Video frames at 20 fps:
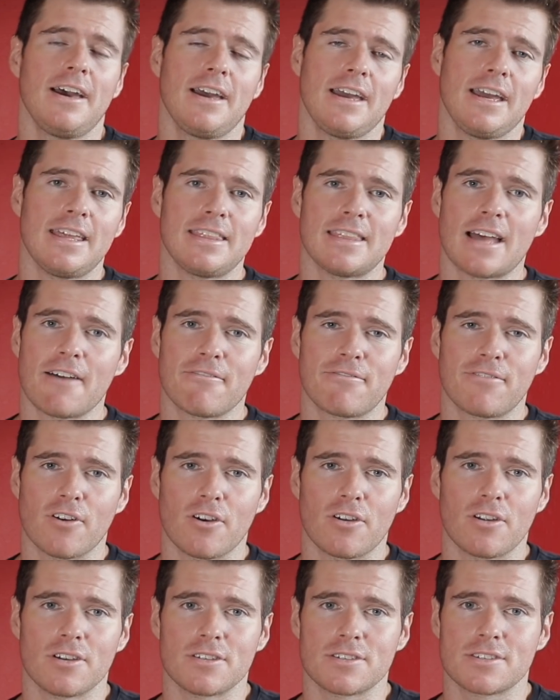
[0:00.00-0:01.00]
in that
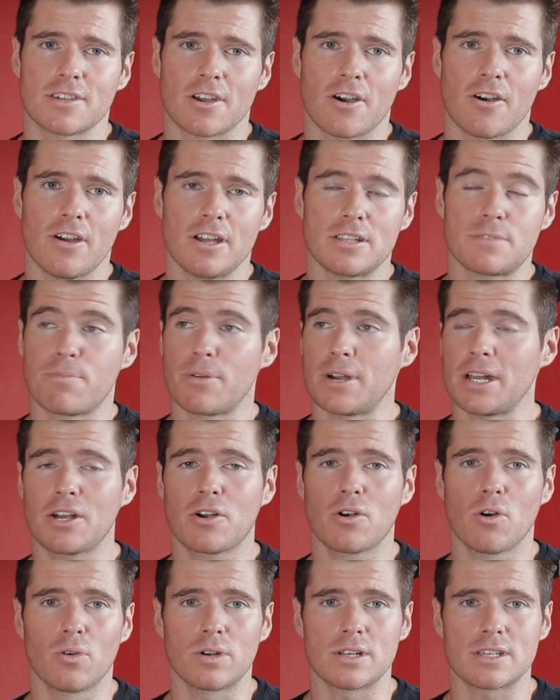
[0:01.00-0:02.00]
photo. So it's pretty
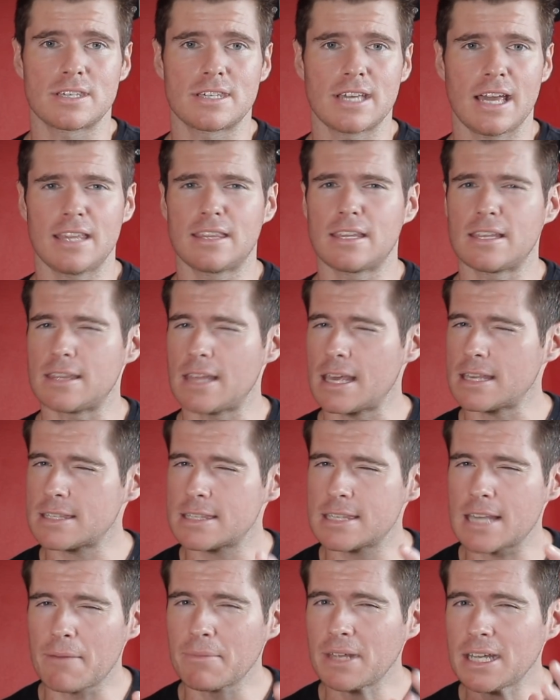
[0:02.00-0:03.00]
cool to see that there's
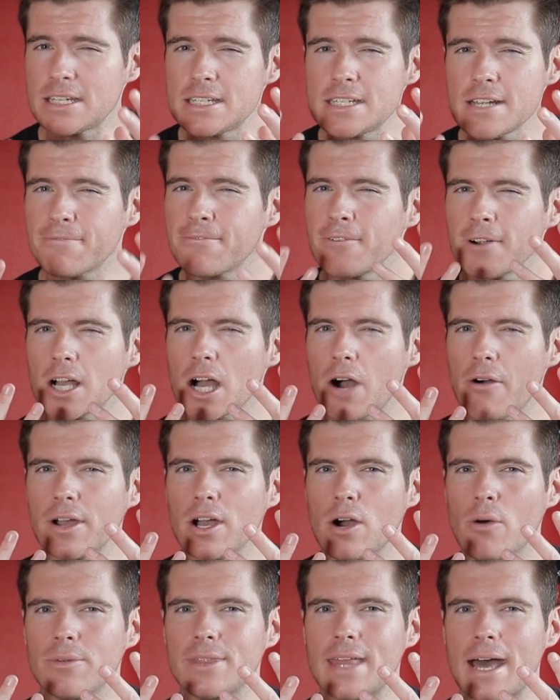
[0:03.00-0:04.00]
something different going
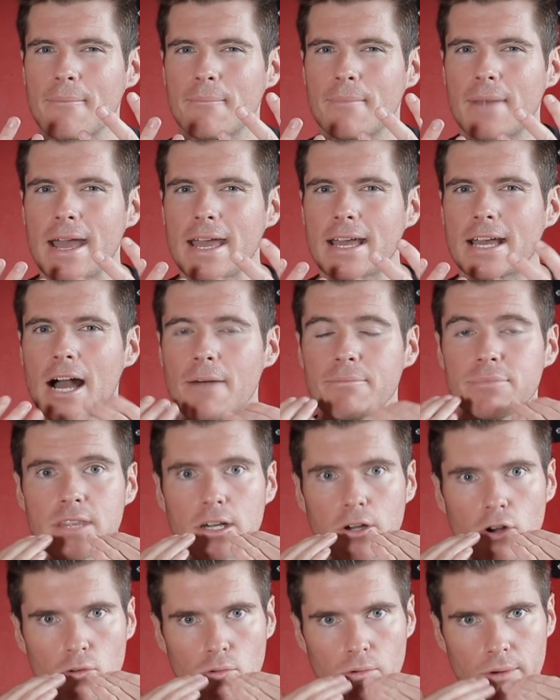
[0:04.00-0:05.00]
on with that makeup.
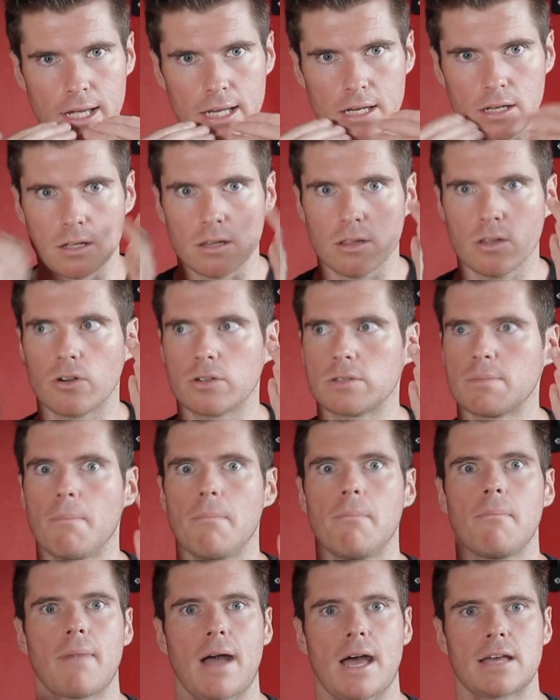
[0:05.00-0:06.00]
The grin looks
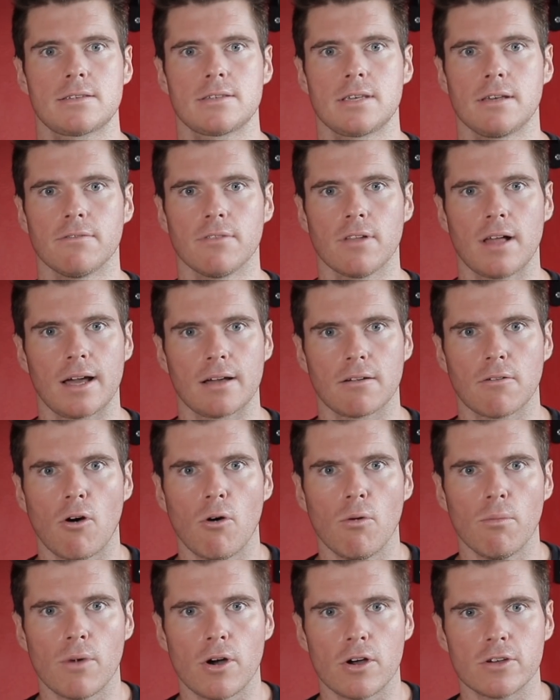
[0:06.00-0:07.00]
massive, like
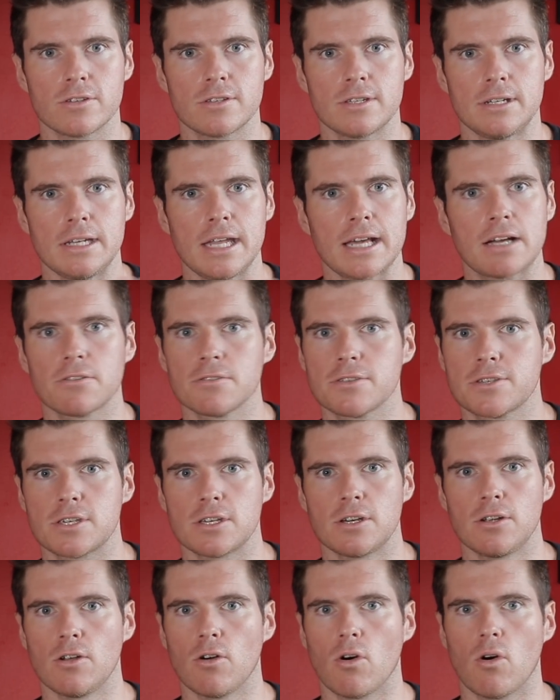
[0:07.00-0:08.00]
almost
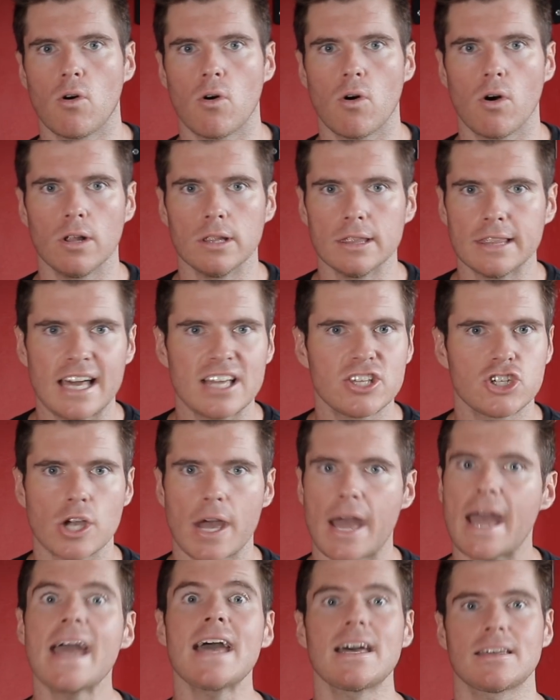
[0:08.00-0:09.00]
Nicholson or
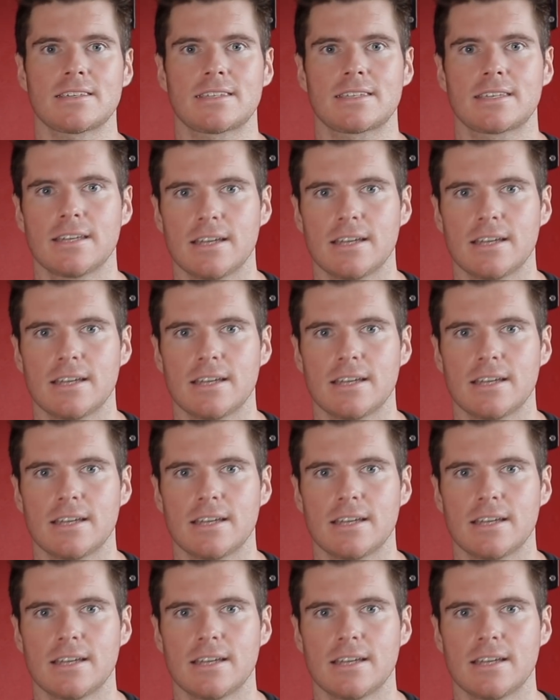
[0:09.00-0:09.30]
Ledger-esque.